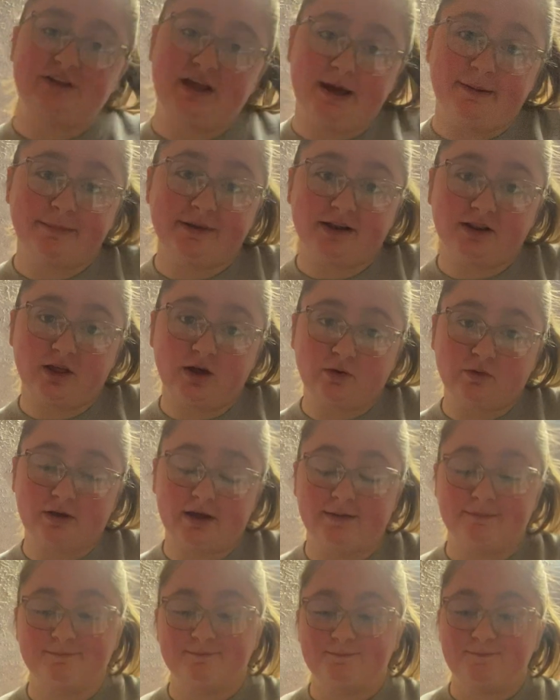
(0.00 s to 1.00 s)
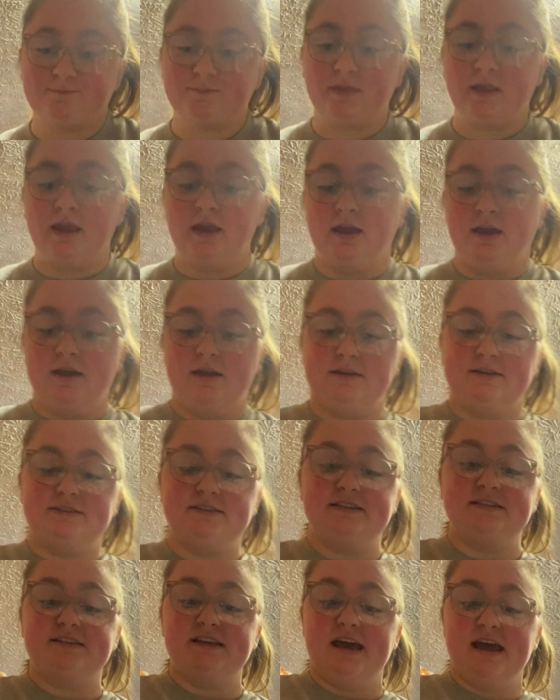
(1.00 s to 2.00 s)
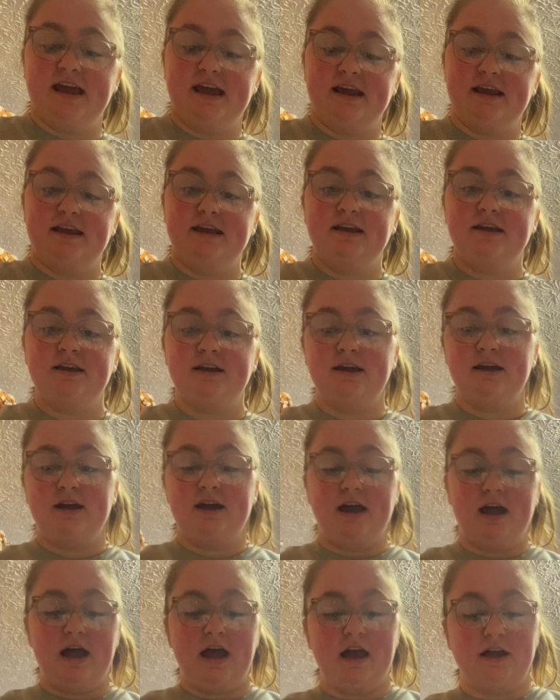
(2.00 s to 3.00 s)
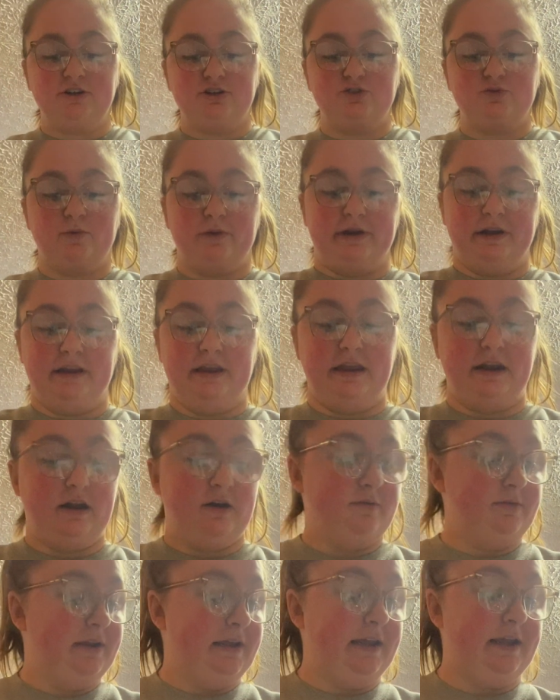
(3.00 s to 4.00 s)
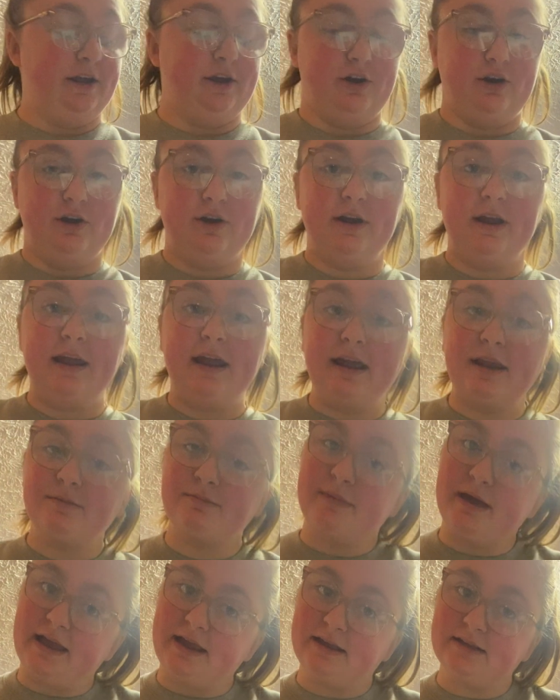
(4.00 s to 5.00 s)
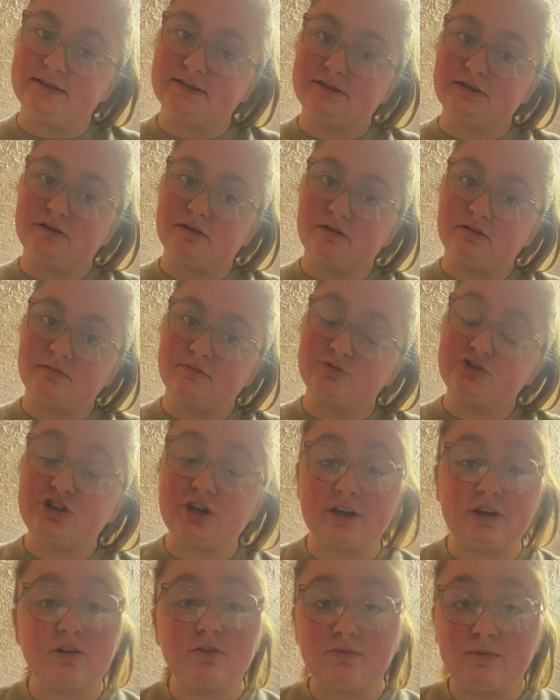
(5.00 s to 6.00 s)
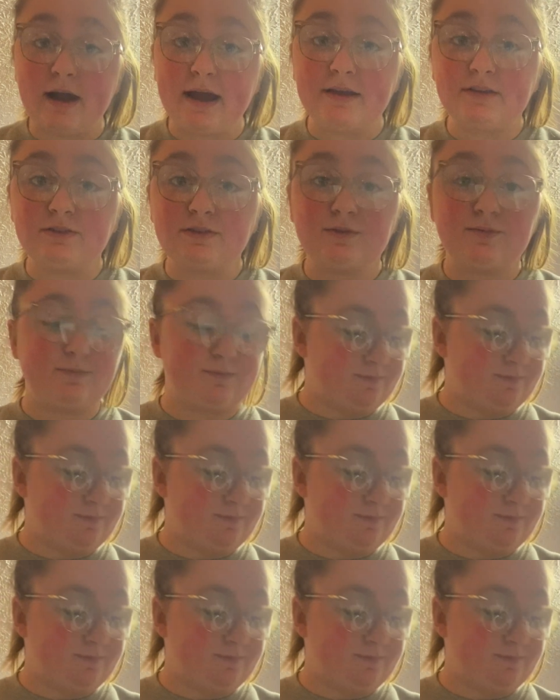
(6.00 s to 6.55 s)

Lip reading: time in a long time. Today, I just want to get on here and make some chicken and rice